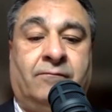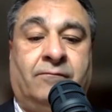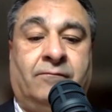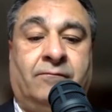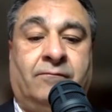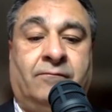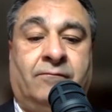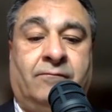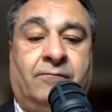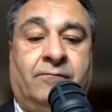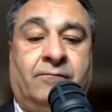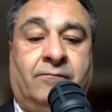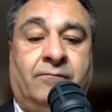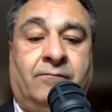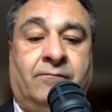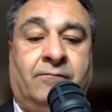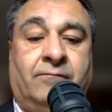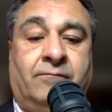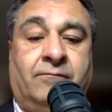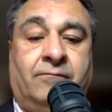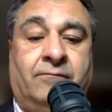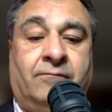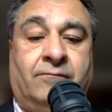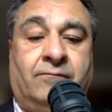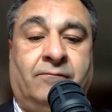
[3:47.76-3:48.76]

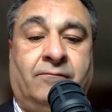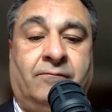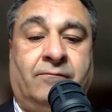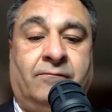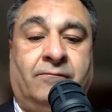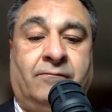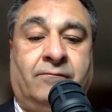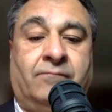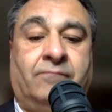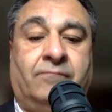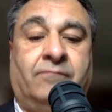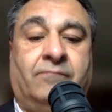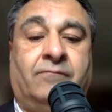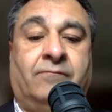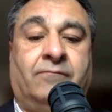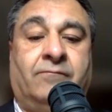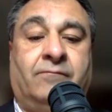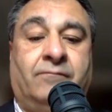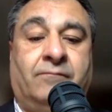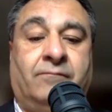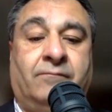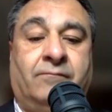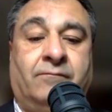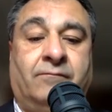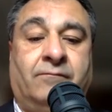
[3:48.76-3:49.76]

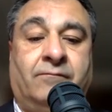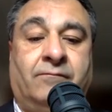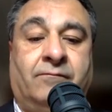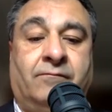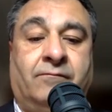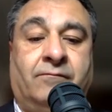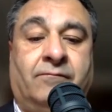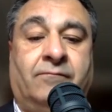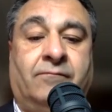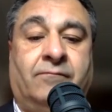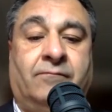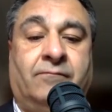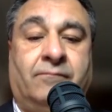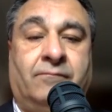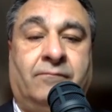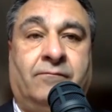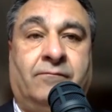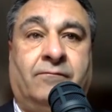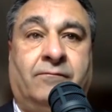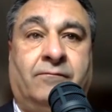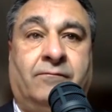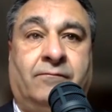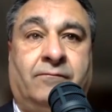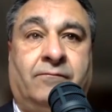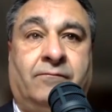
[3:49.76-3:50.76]

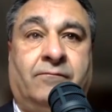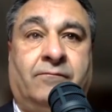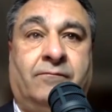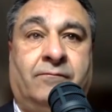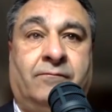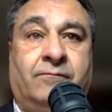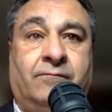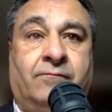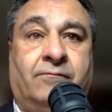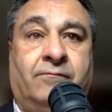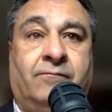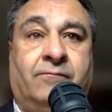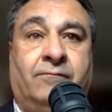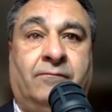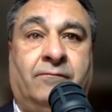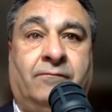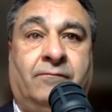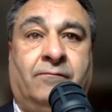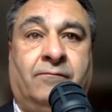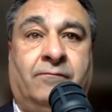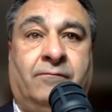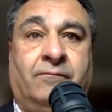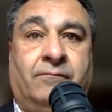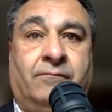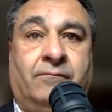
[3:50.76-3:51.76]

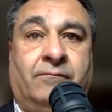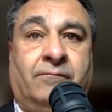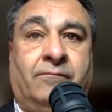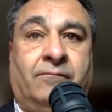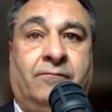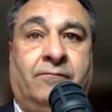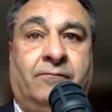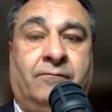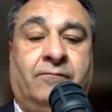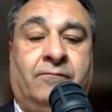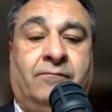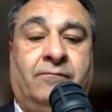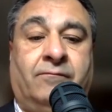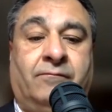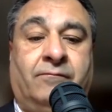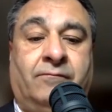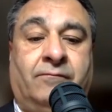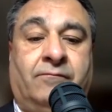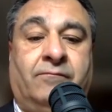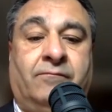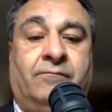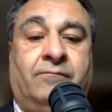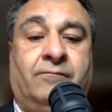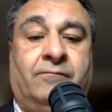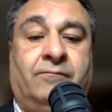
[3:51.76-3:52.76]

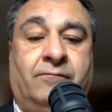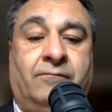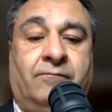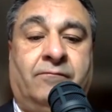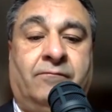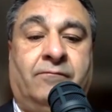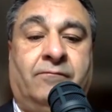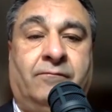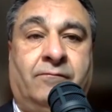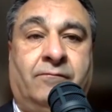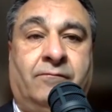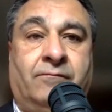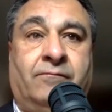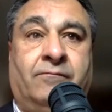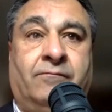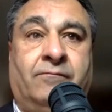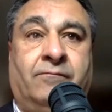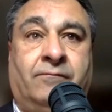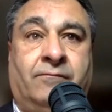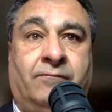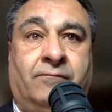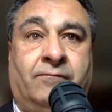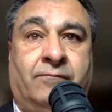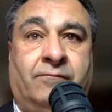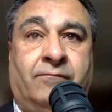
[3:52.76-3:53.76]

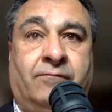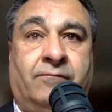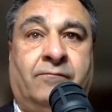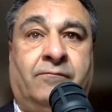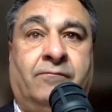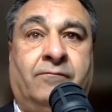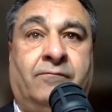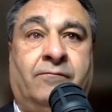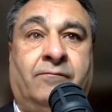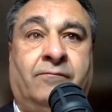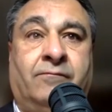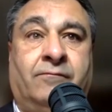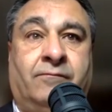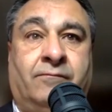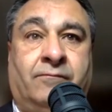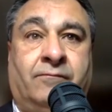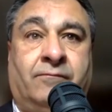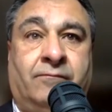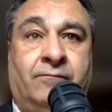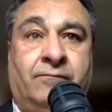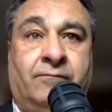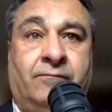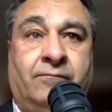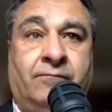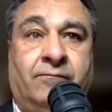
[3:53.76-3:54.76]

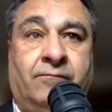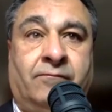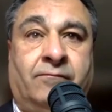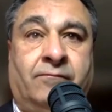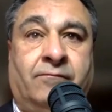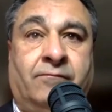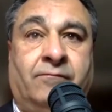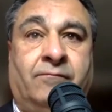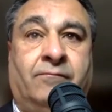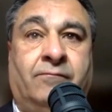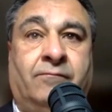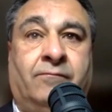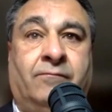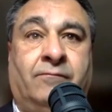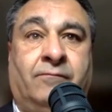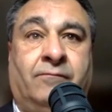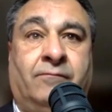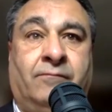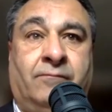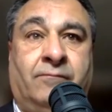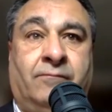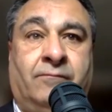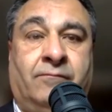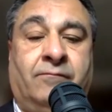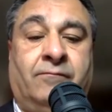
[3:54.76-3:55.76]
This person isn't speaking.